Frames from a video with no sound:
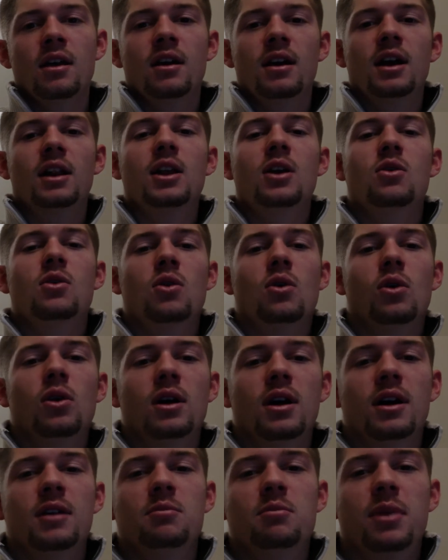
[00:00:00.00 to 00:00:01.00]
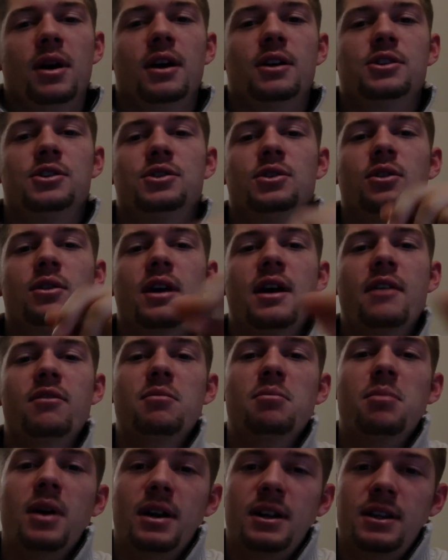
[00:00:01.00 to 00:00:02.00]
Hello, hola, and bonjour,
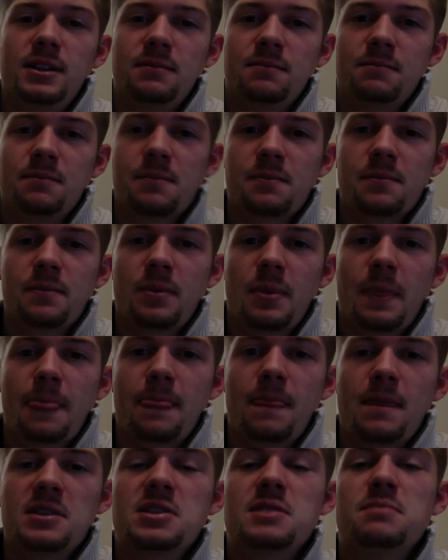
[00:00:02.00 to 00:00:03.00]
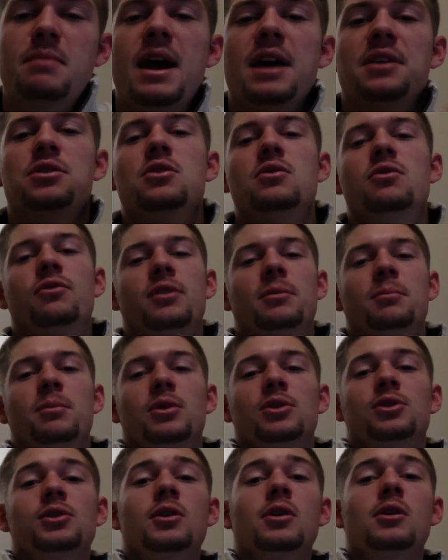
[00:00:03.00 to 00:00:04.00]
everybody. This is Matthew from
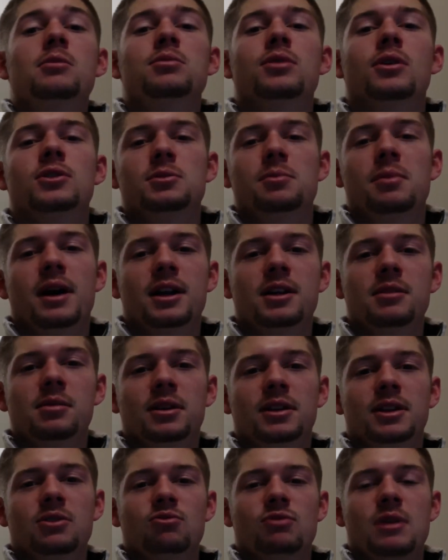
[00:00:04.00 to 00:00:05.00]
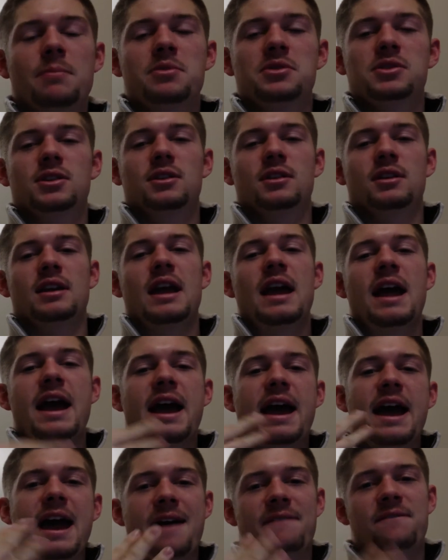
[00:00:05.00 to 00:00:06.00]
Croyle Girls Bodybuilding, representing
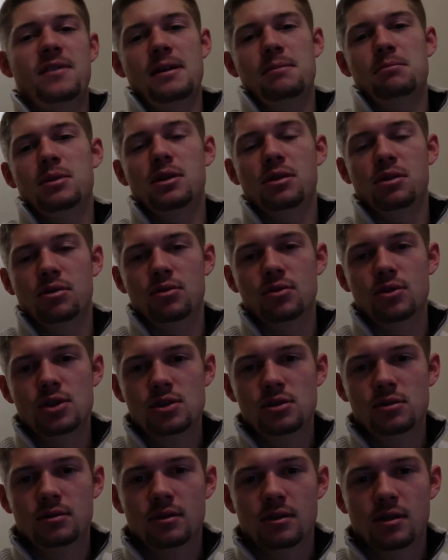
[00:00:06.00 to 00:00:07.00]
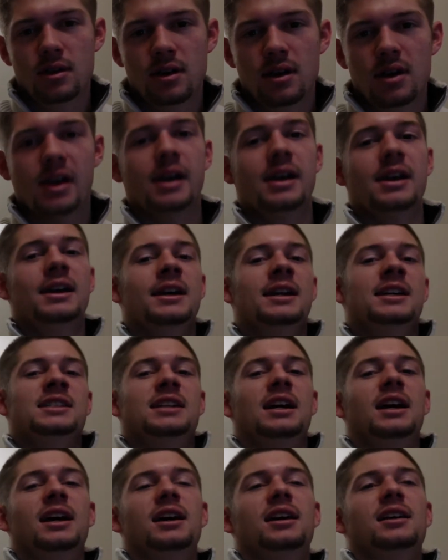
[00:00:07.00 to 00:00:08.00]
Half MB3.
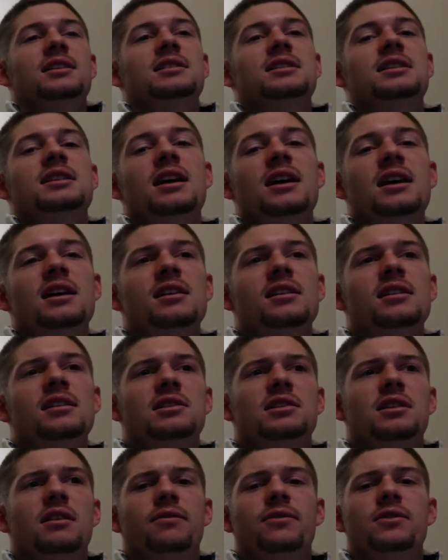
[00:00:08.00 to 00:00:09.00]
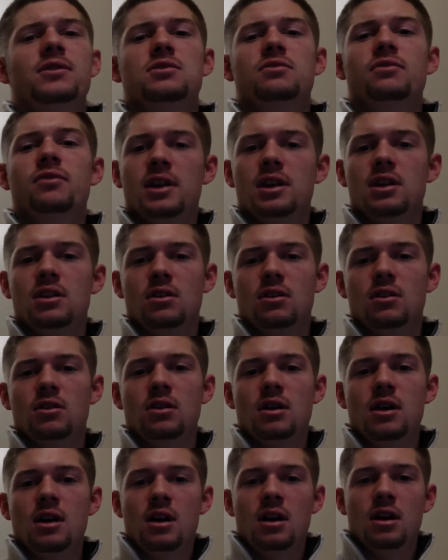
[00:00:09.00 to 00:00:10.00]
And today is the first video
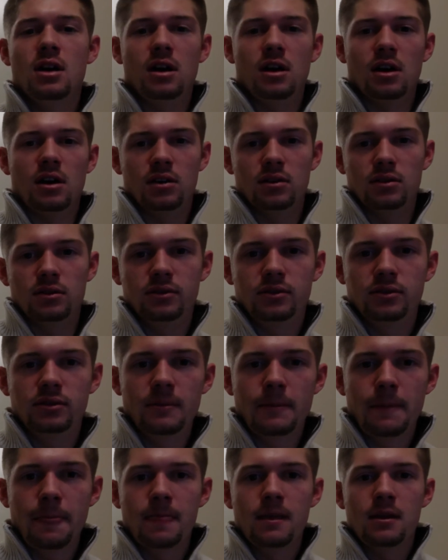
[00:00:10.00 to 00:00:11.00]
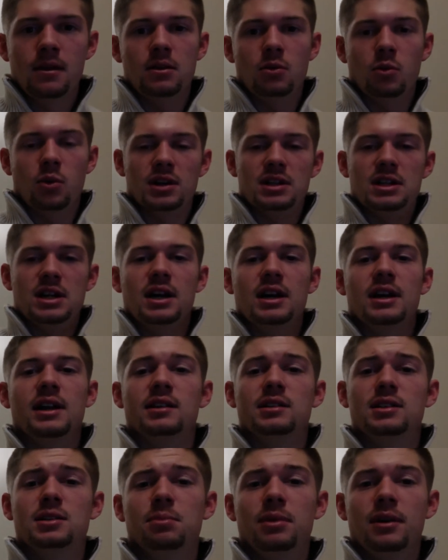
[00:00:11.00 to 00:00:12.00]
of where Doug and I
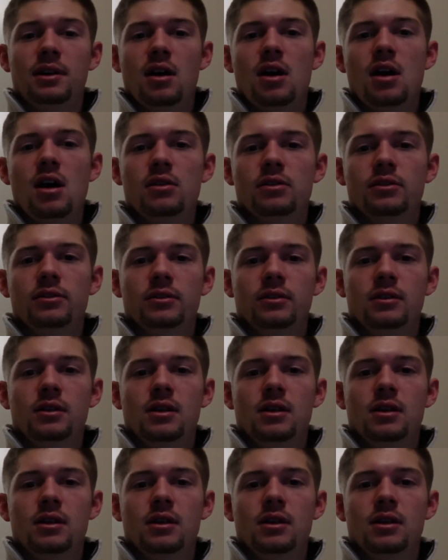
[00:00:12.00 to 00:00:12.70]
split off.